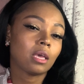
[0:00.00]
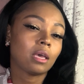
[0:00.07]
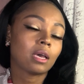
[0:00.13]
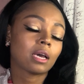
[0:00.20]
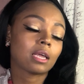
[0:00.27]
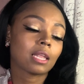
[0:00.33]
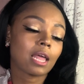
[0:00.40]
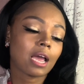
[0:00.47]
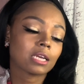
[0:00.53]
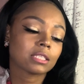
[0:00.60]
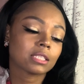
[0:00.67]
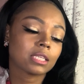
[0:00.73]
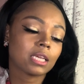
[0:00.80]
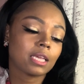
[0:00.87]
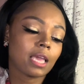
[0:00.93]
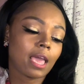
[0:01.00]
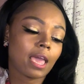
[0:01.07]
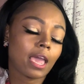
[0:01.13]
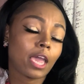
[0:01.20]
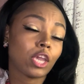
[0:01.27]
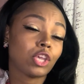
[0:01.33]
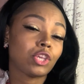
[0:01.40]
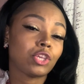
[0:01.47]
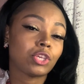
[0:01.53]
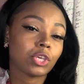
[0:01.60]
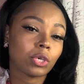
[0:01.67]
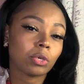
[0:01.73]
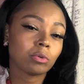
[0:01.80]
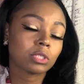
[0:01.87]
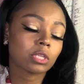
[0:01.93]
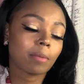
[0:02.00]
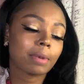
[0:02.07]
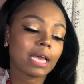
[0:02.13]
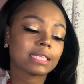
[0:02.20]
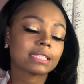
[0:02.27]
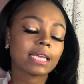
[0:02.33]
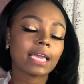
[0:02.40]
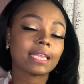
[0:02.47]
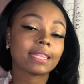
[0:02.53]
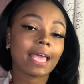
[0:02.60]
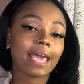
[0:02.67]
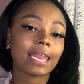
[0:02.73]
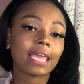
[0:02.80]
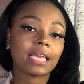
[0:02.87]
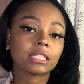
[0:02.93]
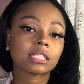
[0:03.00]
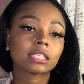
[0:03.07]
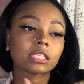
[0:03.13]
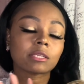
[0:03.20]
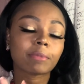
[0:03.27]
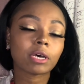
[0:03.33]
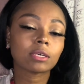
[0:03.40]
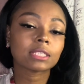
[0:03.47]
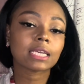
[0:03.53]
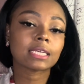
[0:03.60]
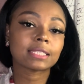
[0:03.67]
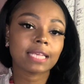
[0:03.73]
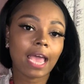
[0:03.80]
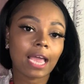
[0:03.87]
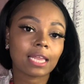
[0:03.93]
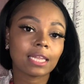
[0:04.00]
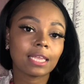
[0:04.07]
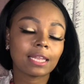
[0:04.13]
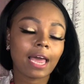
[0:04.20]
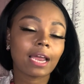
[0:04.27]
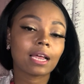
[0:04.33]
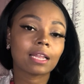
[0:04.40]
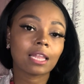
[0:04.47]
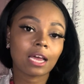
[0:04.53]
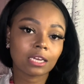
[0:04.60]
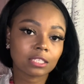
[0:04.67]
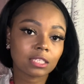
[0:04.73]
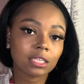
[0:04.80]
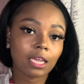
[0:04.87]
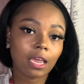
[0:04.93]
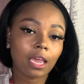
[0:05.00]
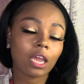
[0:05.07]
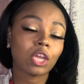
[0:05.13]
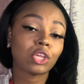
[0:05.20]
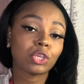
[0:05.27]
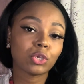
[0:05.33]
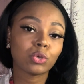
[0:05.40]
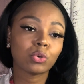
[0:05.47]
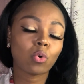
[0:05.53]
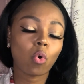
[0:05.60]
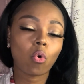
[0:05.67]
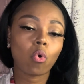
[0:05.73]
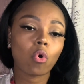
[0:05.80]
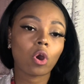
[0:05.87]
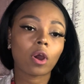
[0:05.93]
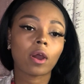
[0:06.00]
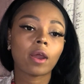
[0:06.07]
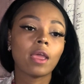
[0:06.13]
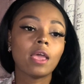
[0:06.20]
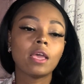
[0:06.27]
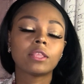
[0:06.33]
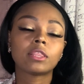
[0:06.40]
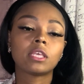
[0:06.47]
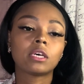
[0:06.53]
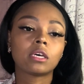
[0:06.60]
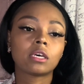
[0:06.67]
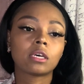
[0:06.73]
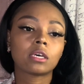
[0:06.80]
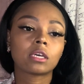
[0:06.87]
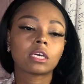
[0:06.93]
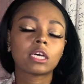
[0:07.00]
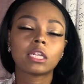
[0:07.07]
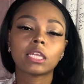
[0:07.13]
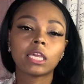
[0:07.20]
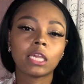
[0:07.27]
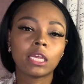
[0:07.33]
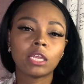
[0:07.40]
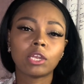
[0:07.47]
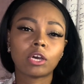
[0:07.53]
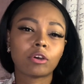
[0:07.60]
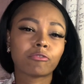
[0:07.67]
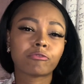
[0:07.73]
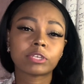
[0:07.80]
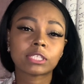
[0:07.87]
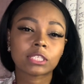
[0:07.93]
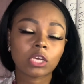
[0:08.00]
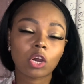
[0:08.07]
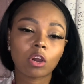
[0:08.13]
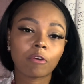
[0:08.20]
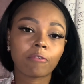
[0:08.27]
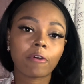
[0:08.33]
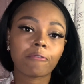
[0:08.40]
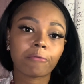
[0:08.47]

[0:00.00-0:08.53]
Glossier You. So I'm not saying that it smells exactly like Glossier You or the Clean Reserve